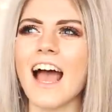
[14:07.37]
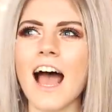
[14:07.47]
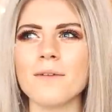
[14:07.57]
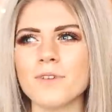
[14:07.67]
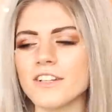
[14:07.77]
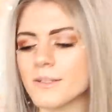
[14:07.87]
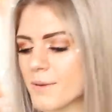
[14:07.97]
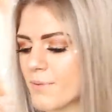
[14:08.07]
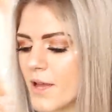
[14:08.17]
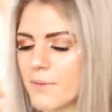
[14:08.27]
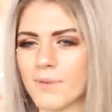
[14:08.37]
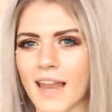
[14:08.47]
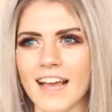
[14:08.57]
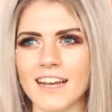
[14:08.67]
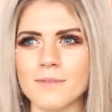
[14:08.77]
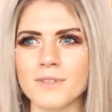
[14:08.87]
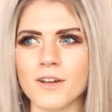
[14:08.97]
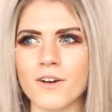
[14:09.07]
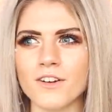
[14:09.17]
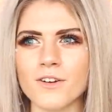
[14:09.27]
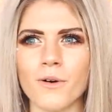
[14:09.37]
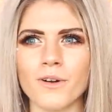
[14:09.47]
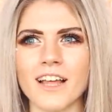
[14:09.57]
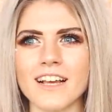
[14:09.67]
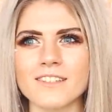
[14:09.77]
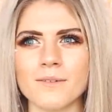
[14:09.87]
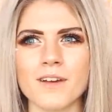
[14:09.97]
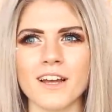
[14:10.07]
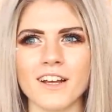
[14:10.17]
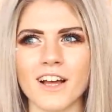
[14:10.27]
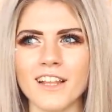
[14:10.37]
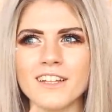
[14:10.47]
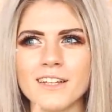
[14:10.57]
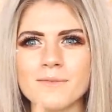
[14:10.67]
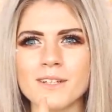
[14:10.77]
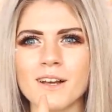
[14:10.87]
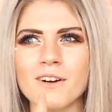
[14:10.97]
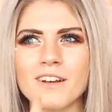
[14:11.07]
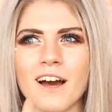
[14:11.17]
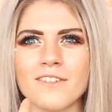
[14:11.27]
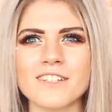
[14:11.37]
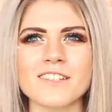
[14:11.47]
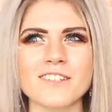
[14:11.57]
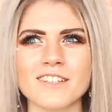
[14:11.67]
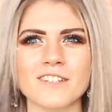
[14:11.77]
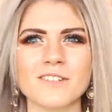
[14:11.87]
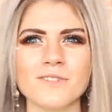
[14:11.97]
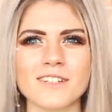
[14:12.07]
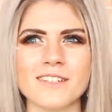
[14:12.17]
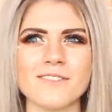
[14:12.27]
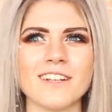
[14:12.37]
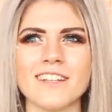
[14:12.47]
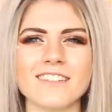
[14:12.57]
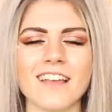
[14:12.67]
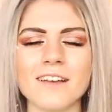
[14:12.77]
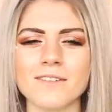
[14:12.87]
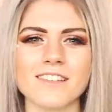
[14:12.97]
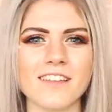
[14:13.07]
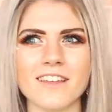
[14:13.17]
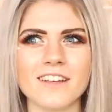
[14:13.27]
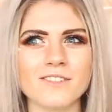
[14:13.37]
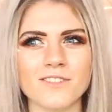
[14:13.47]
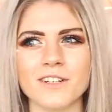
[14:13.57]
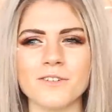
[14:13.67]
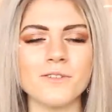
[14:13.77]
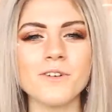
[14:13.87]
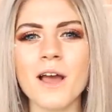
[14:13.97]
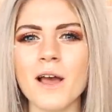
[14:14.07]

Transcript: I'm going to be putting black lipstick on or like some kind of colored lipstick on after this because I just want to see what it looks like because I think it's really cool.